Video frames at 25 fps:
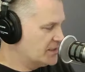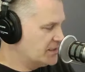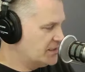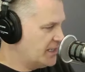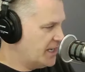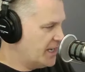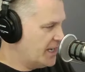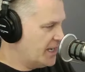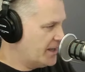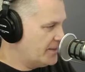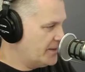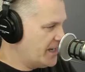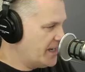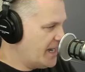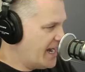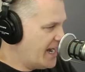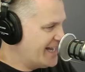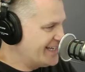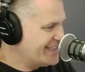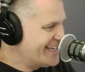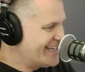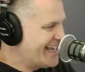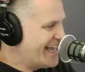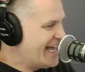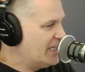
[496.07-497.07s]
Day and the
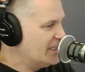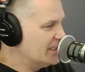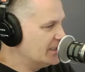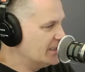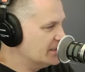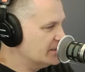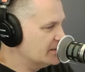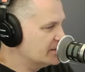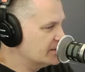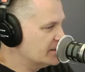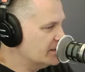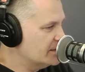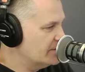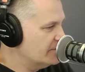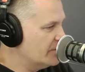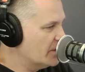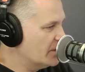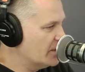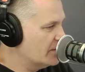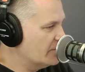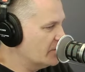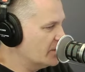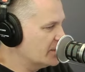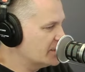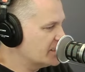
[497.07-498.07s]
Italians get very,
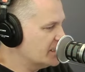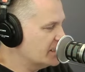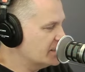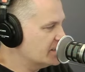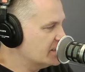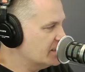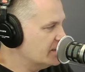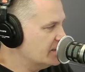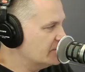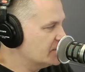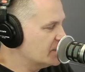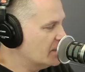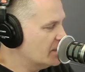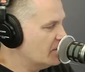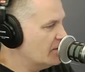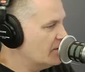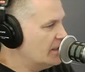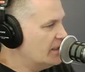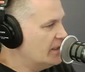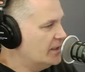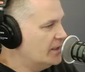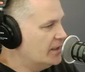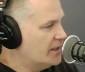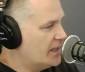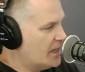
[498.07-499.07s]
very sensitive. So
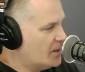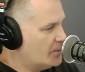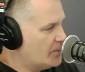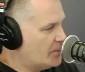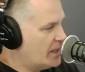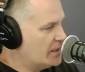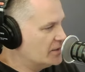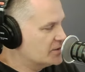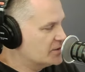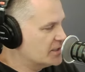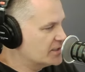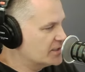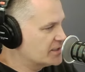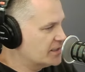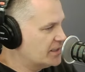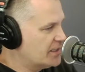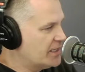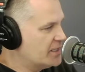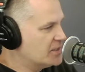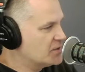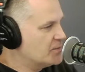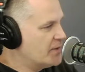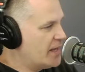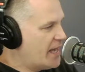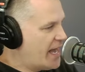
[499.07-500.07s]
I apologize on
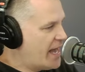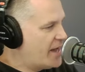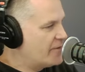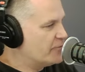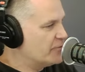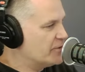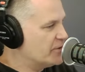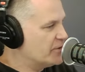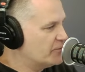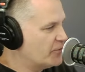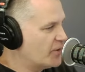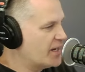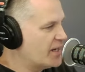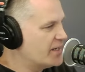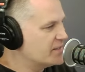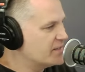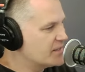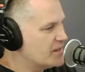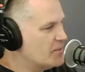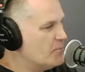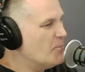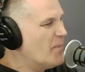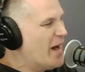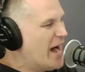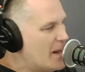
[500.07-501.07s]
his behalf for the phrase
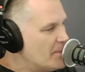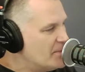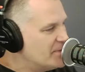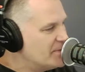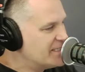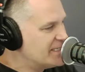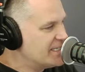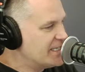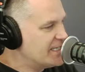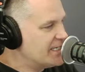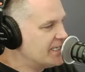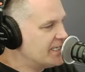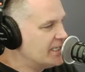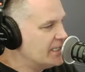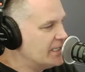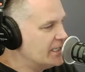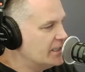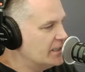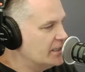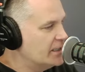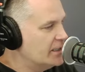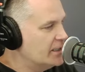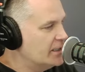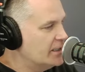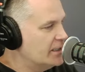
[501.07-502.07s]
mob scene.
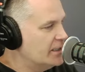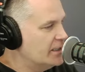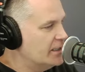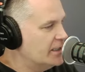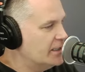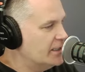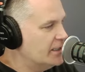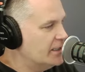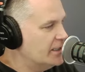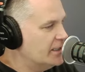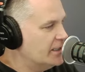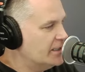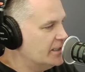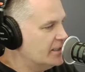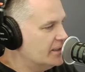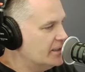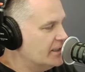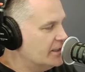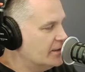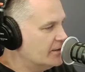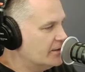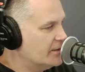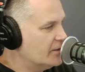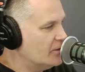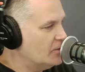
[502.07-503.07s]

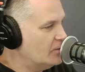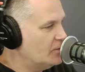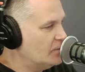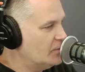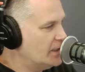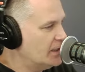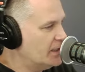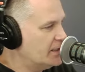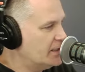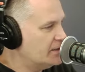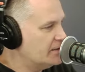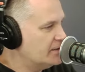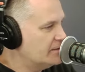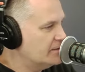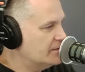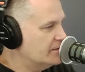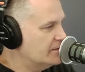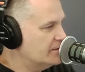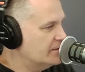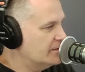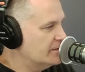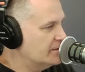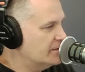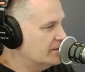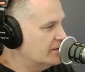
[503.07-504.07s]
There at home plate.
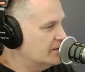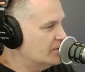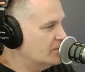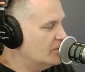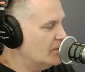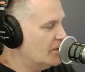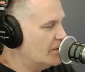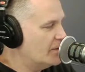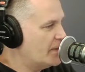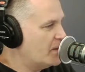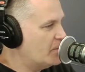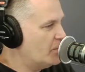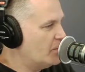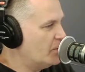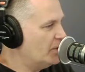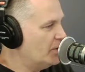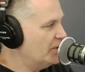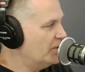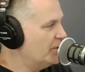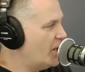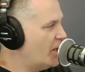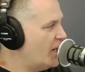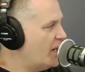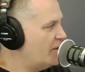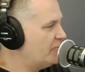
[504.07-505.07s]
But they pull it
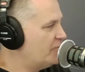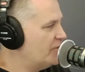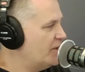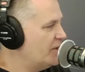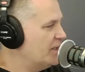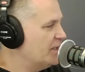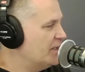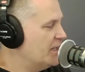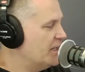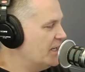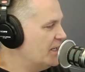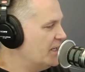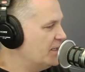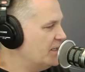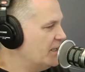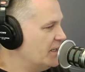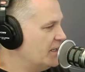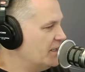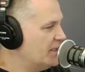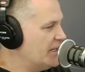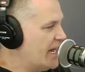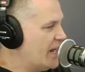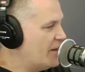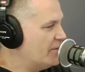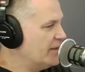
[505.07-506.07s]
off, and
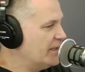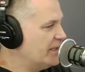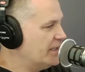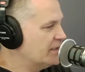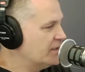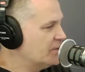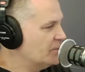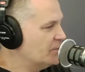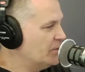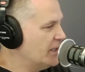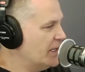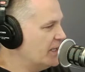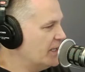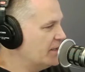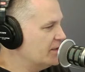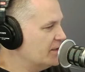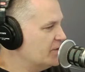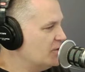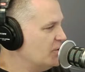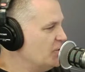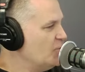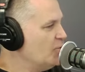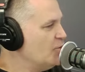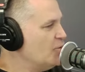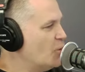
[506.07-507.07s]
now they get to play the
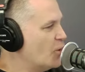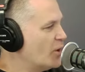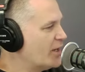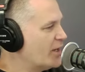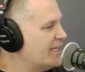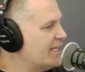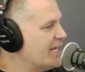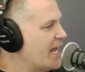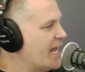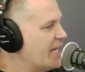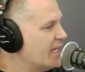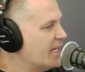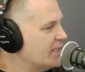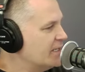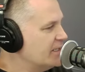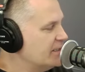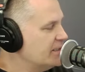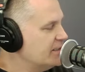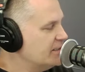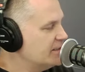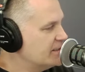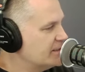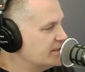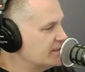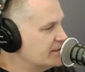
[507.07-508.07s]
New York
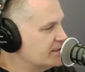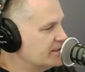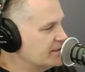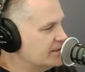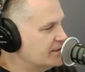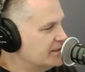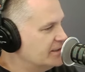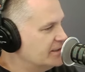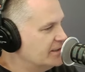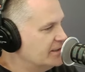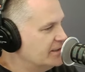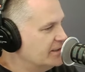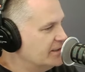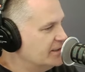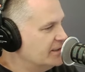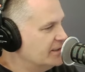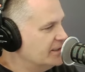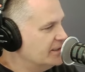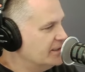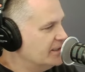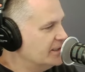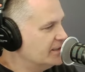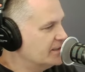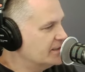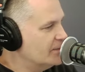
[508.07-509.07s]
Yankees
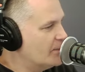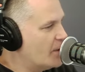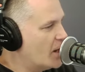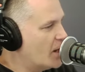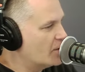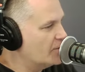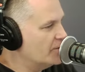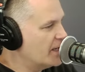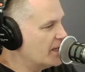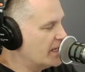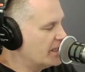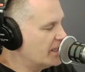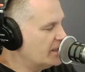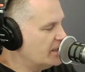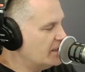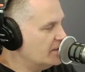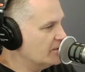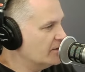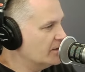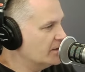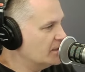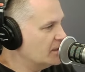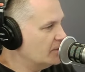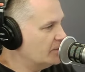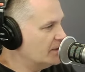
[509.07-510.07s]
tomorrow night here
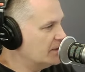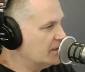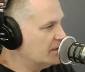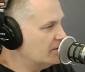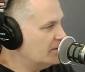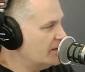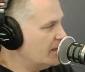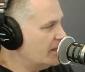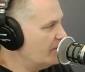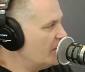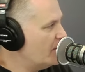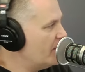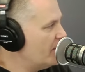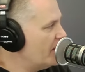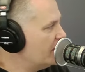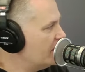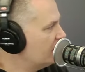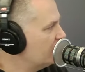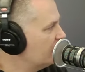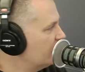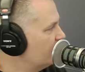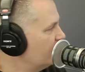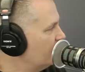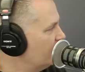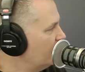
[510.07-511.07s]
on
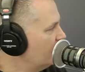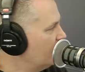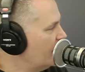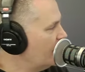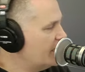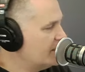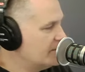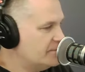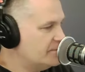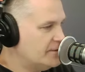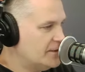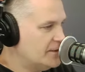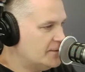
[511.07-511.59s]
WMMS. Be a lot of fun.